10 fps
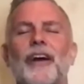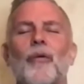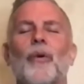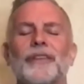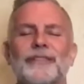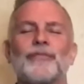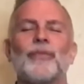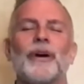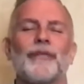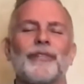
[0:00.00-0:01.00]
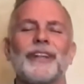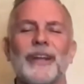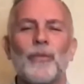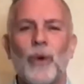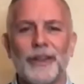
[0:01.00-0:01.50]
out what
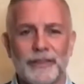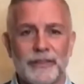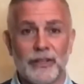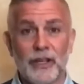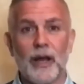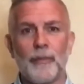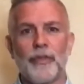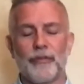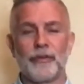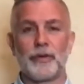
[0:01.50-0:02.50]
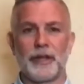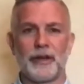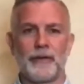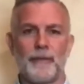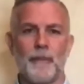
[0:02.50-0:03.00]
really wants to come through
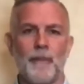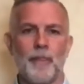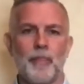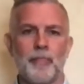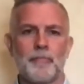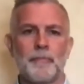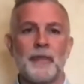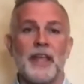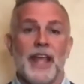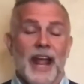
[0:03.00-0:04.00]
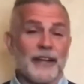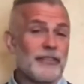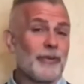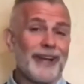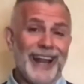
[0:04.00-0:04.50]
here. And
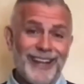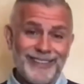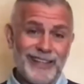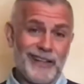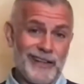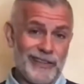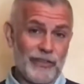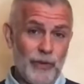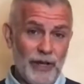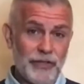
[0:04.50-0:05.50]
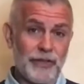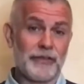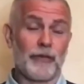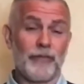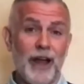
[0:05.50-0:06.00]
so when asking these
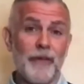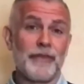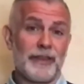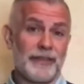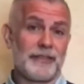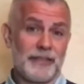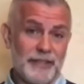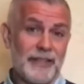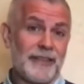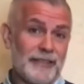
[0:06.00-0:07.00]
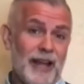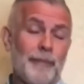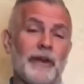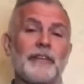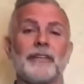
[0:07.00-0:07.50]
questions around these
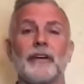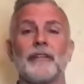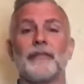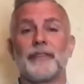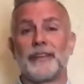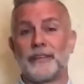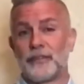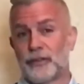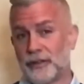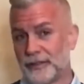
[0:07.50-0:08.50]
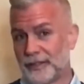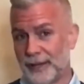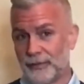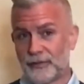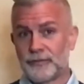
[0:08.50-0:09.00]
topics of these insurance
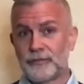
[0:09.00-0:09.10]
claims,